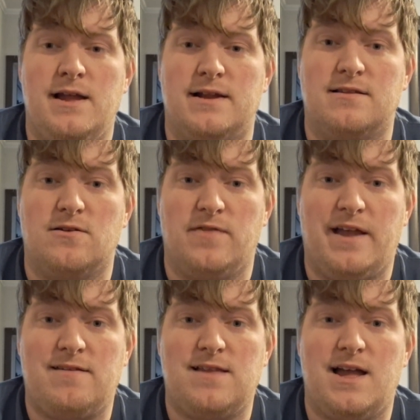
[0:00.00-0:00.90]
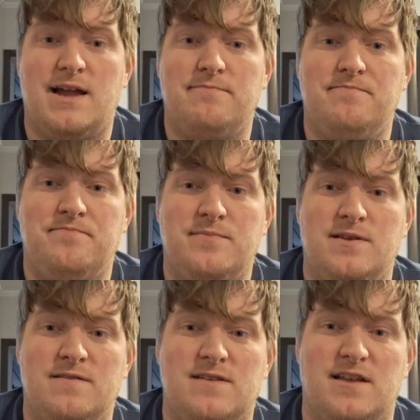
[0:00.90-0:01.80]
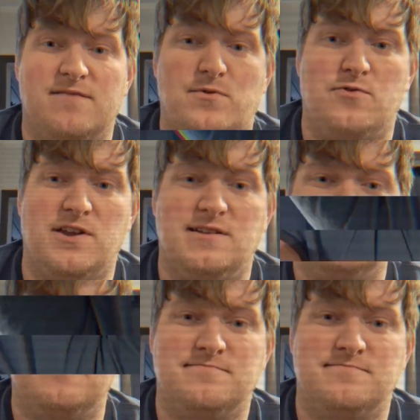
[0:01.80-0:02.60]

And until next time, stay spooky.